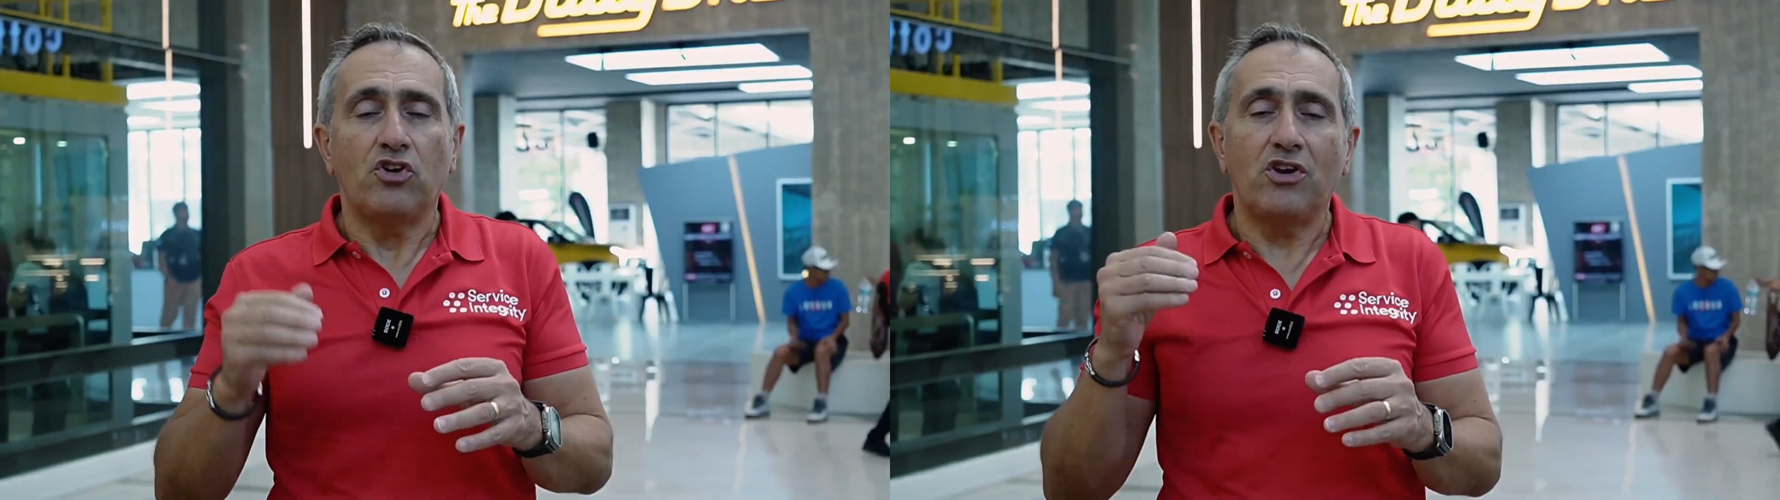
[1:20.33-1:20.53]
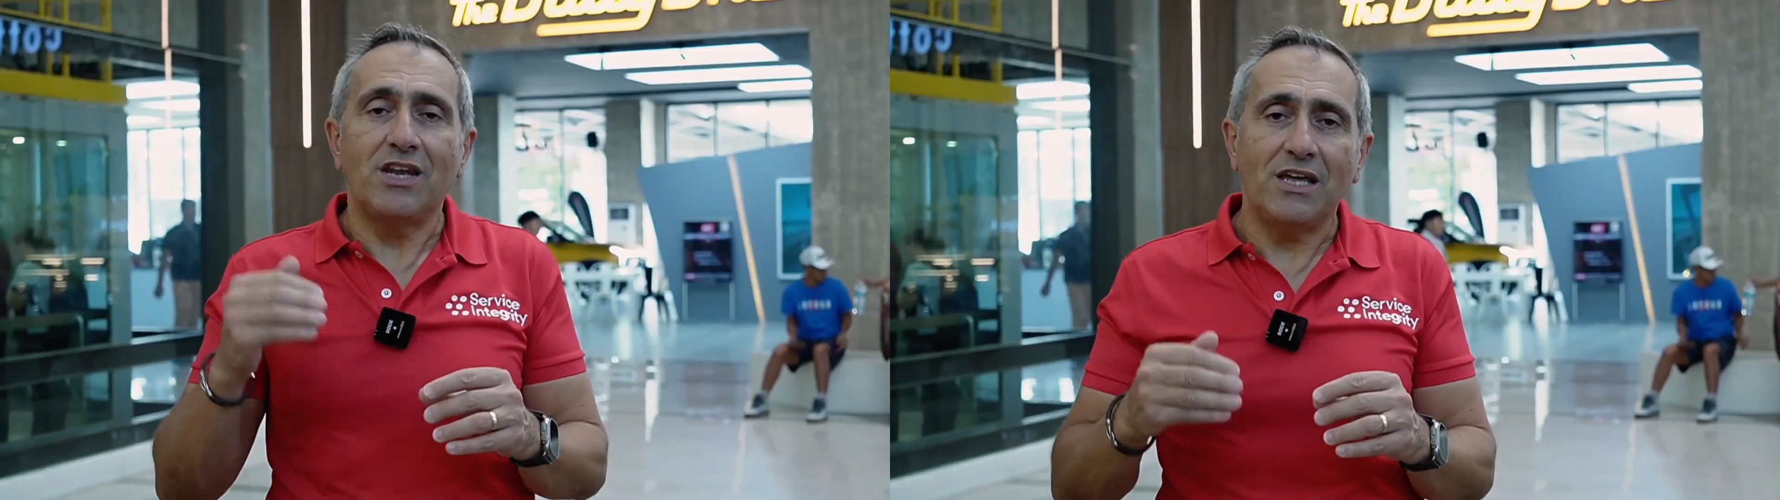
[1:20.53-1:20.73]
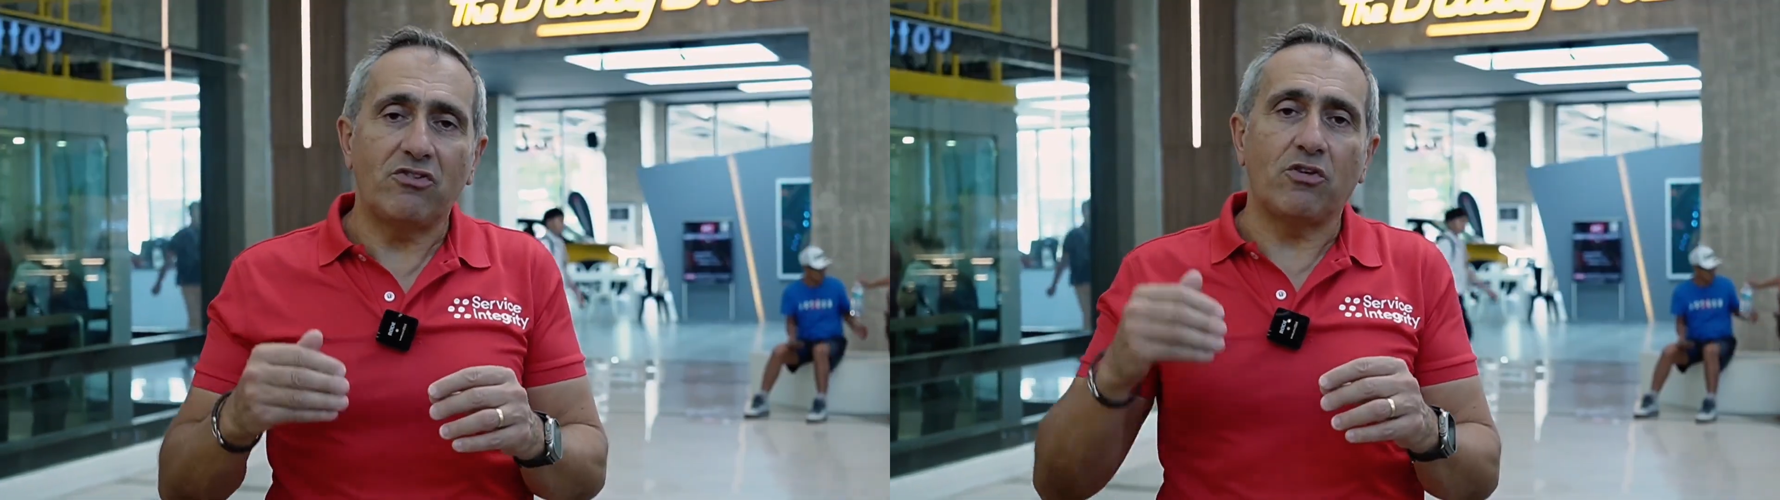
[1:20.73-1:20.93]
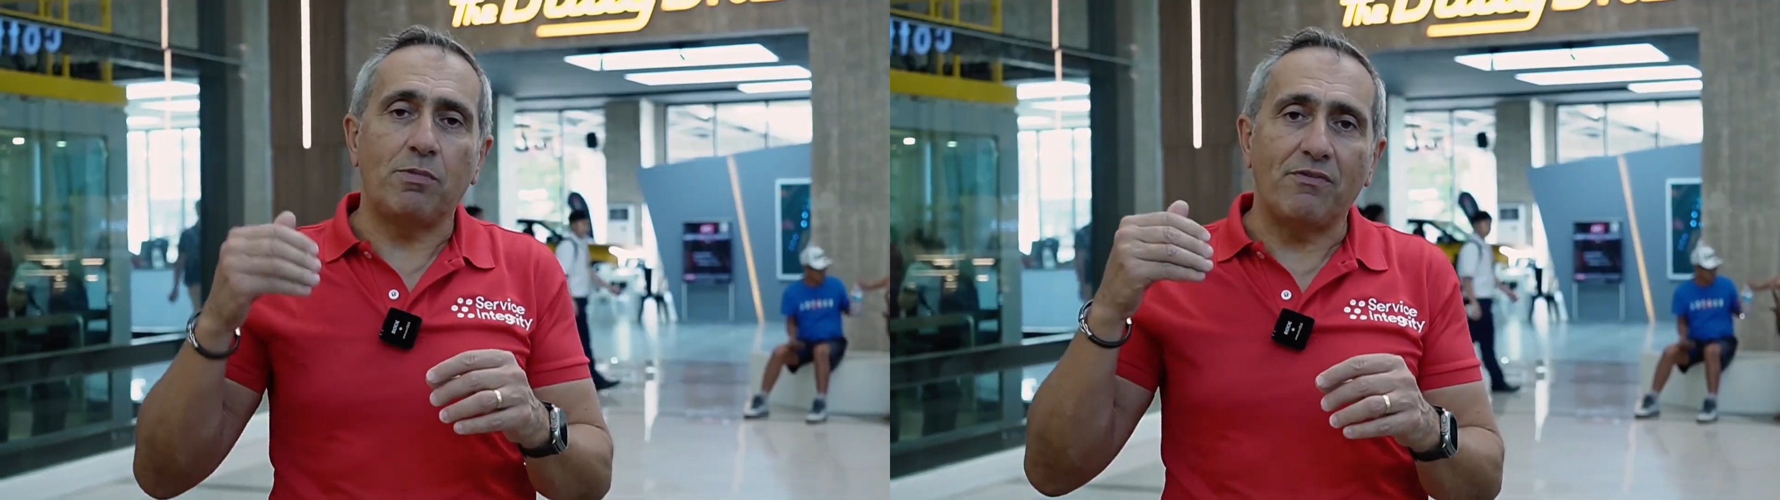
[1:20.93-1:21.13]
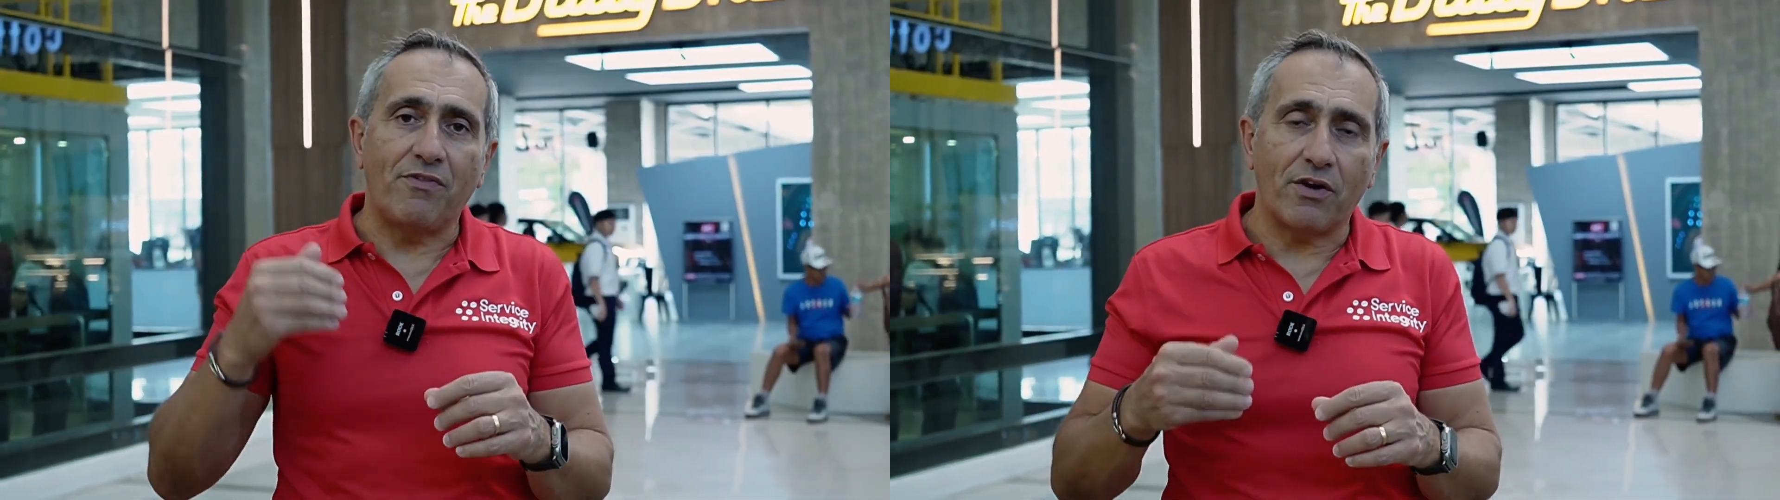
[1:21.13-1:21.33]
you need to be
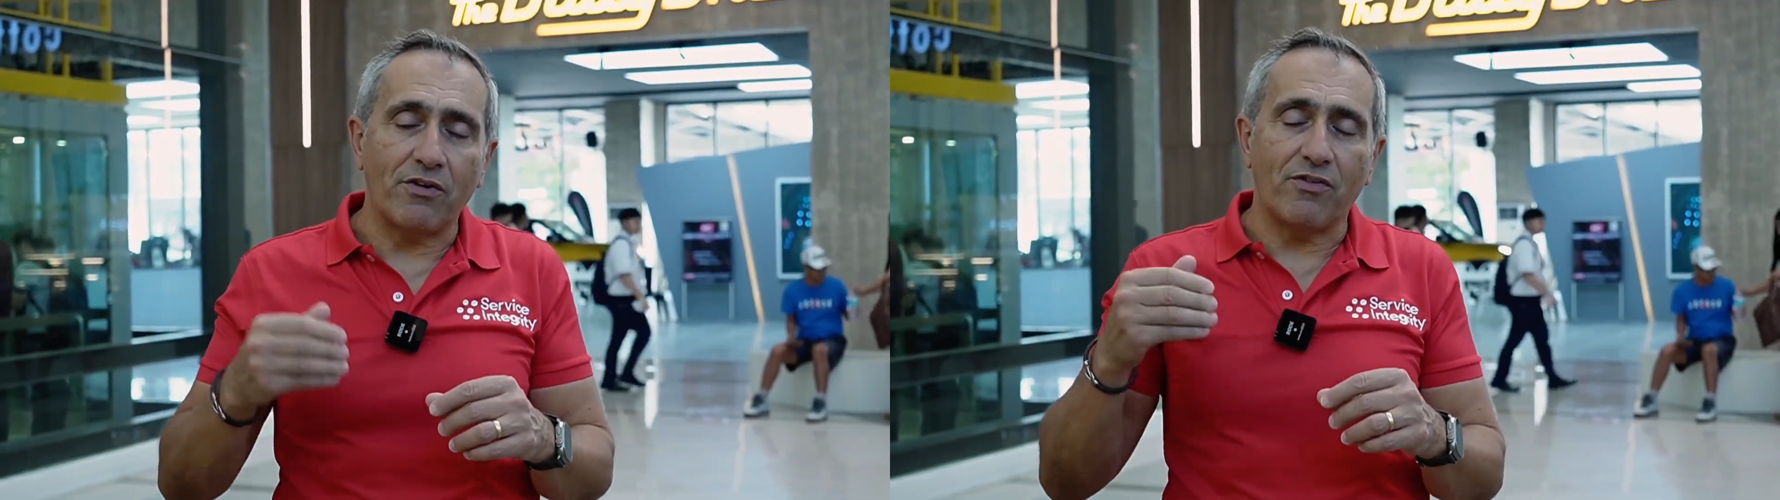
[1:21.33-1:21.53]
very,